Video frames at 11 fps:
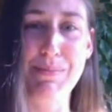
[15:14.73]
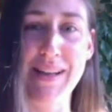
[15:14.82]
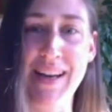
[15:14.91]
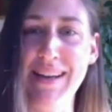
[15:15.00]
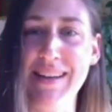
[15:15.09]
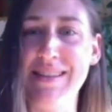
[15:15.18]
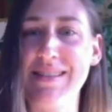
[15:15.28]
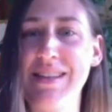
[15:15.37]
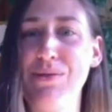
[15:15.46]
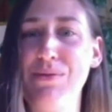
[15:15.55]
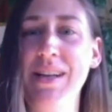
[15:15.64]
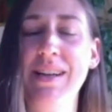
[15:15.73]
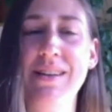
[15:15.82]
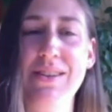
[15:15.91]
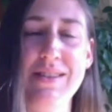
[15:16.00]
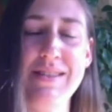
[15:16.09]
place and really
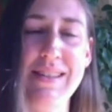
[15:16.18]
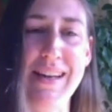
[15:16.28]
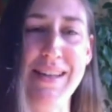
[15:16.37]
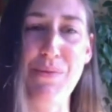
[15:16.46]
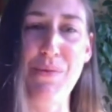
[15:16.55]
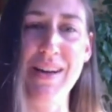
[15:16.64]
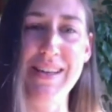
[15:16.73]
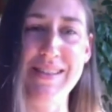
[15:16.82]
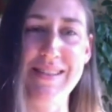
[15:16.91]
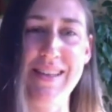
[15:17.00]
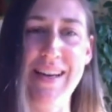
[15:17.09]
understanding why it's